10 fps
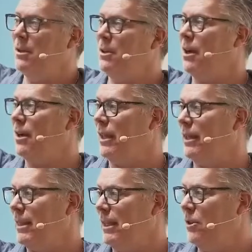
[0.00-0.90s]
what do you call
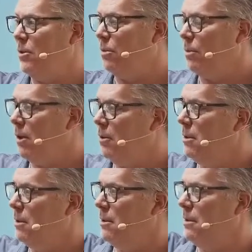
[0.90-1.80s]
that thing you
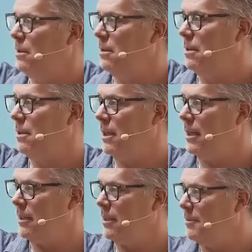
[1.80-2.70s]
throw?
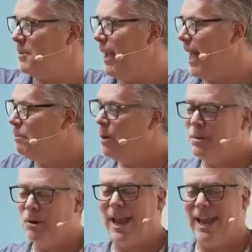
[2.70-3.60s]
And it comes back.
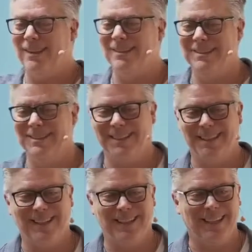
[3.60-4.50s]
Boomerang.
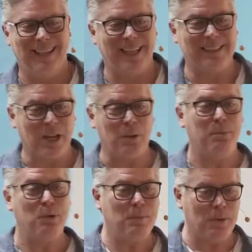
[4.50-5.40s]
It's like
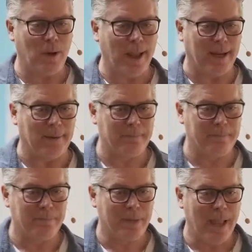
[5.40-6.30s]
a boomerang.
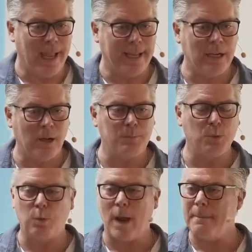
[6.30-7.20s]
It
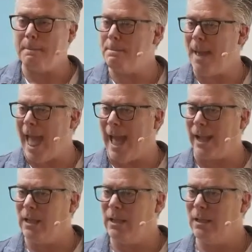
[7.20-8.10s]
comes right
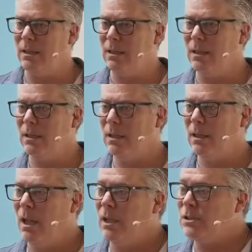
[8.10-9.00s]
back.
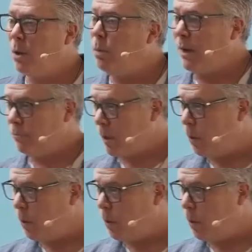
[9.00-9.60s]
So what it